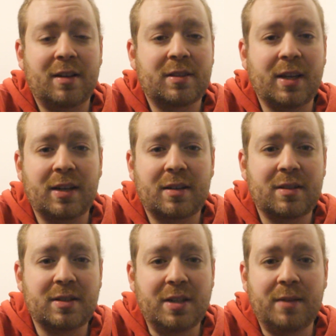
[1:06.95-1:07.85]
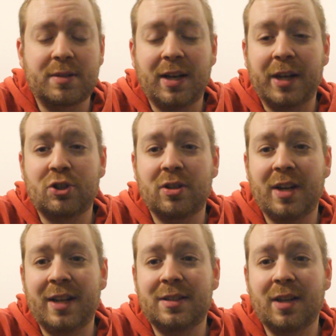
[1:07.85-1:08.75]
I think the team
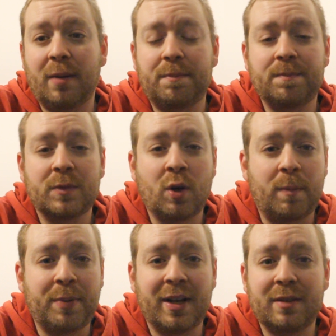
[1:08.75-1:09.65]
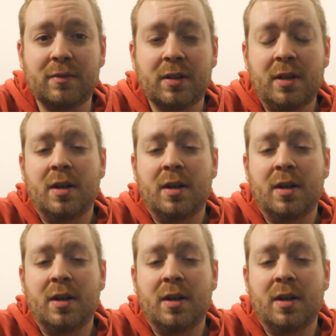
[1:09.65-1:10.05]
selection ended up not being